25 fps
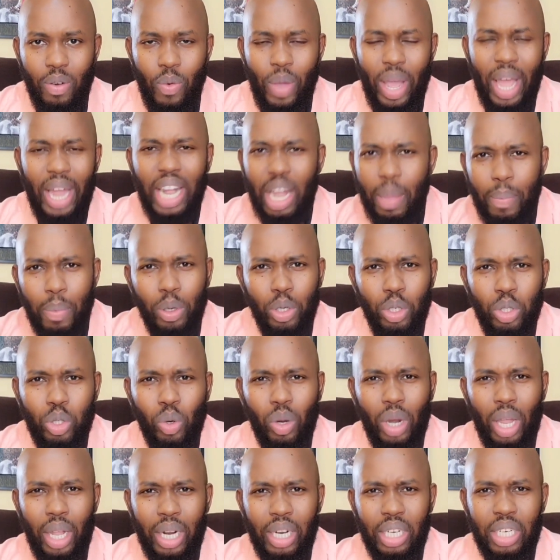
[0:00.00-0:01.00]
We are unable to
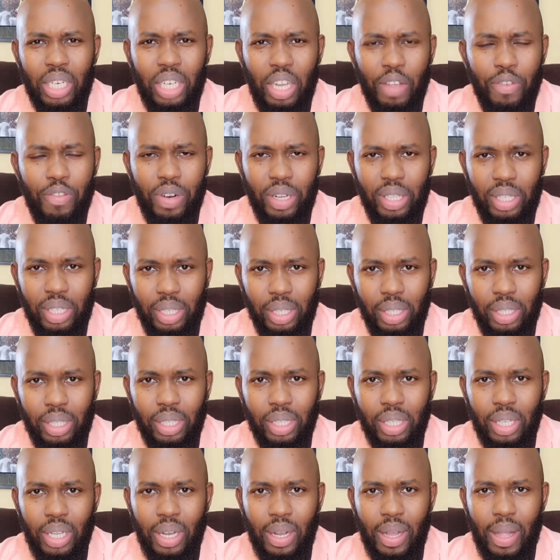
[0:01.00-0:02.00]
tolerate differences